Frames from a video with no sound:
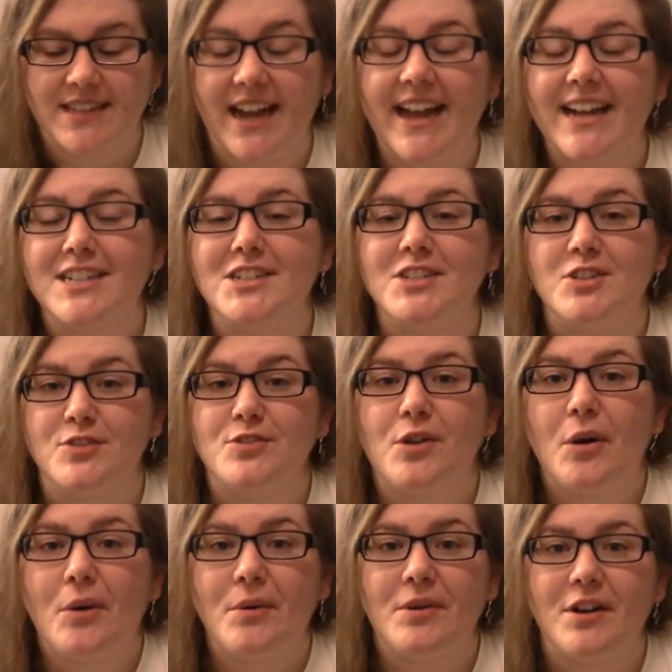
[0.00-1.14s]
I actually just
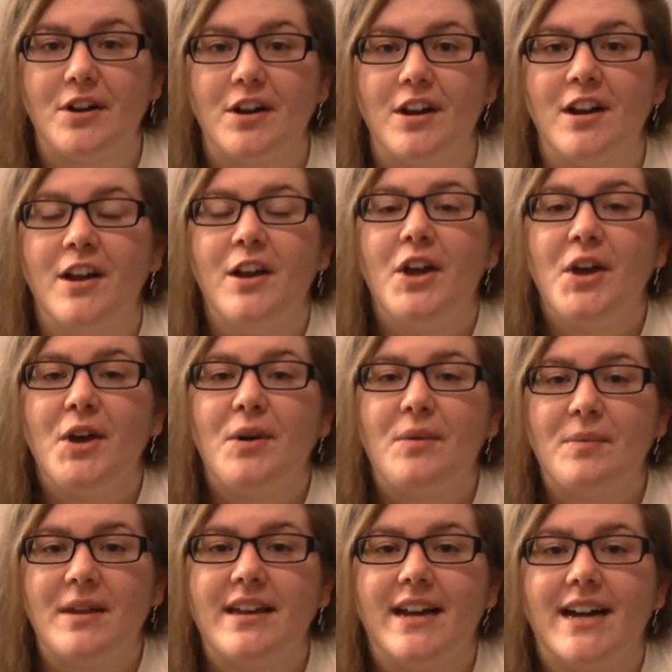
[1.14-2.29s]
told her
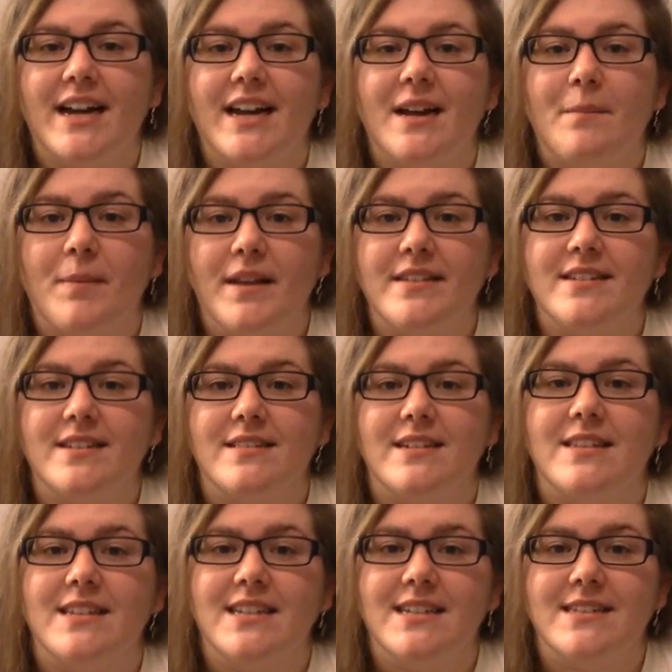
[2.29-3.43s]
we got basically
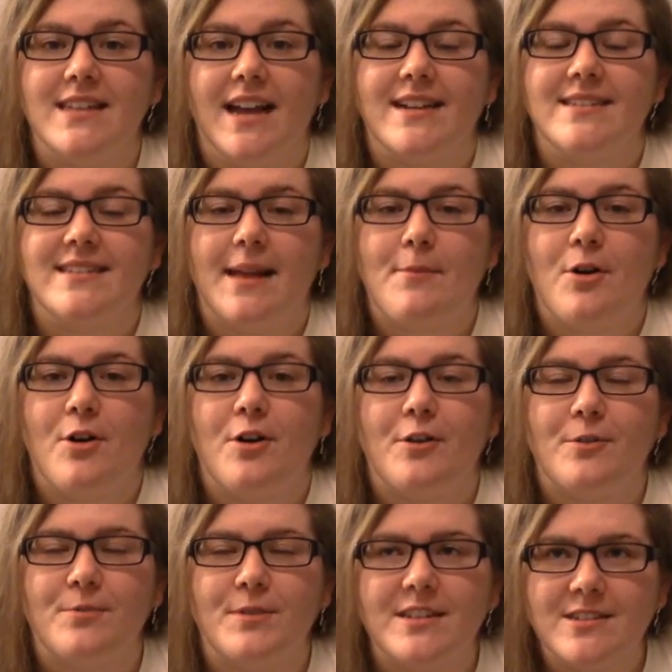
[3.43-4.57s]
the exact same
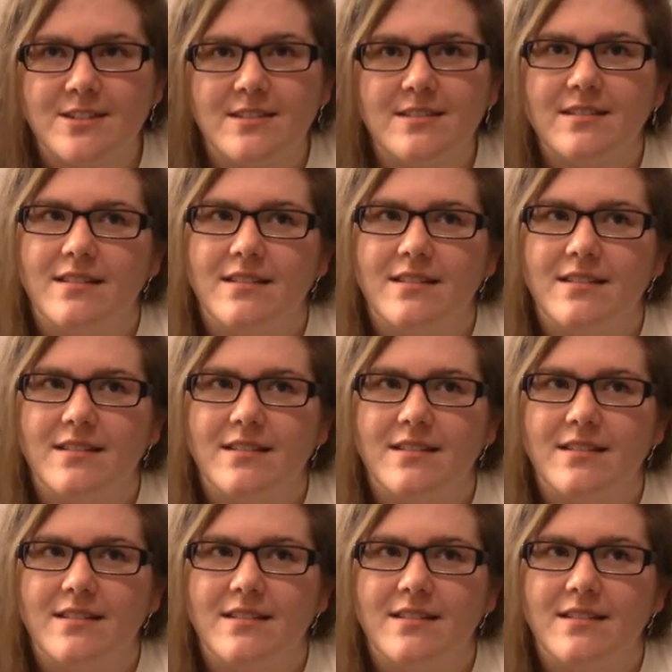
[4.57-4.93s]
haul, which,